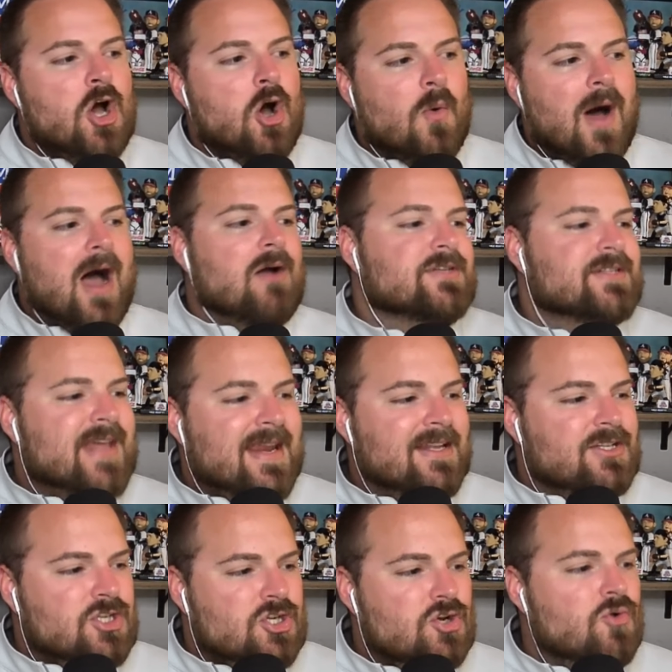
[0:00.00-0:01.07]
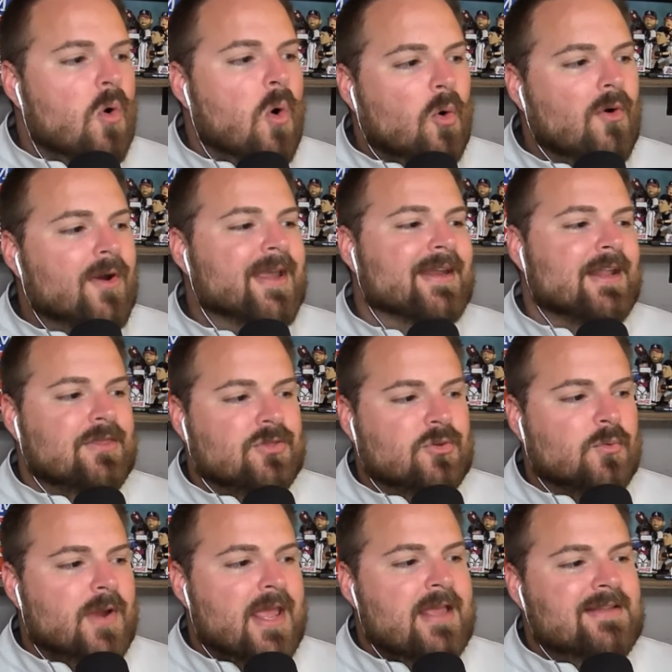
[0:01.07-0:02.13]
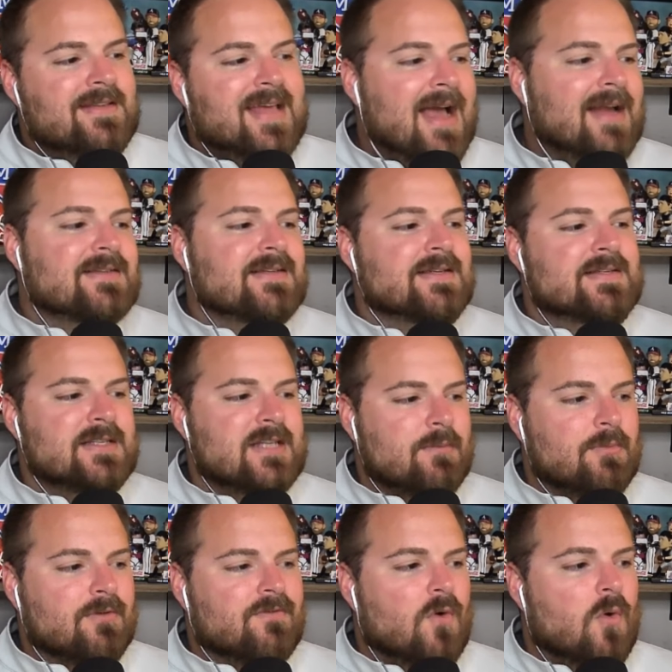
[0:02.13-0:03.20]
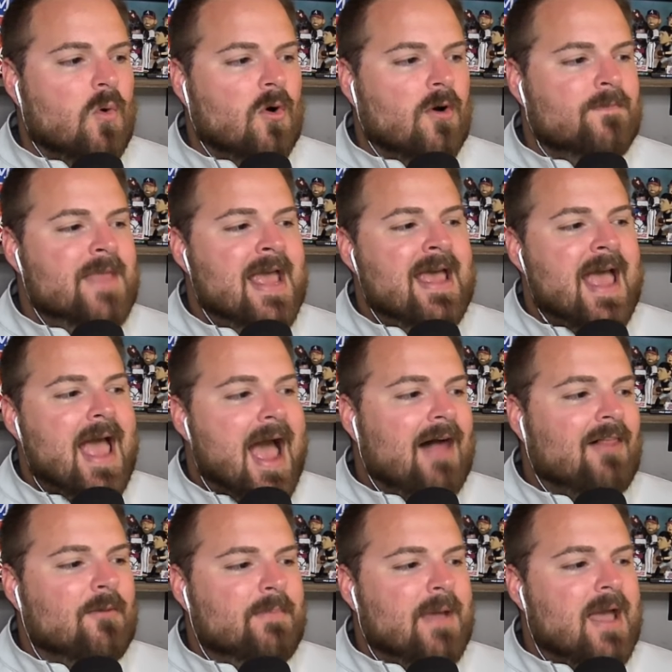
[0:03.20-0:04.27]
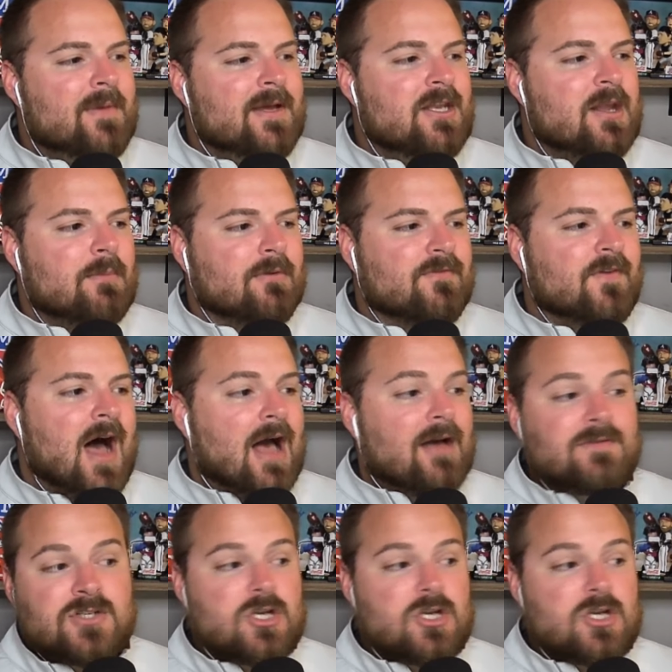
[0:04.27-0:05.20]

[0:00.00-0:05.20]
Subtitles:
Ohio State at 2, Oregon at 3, Texas at number 4, Alabama at number 5.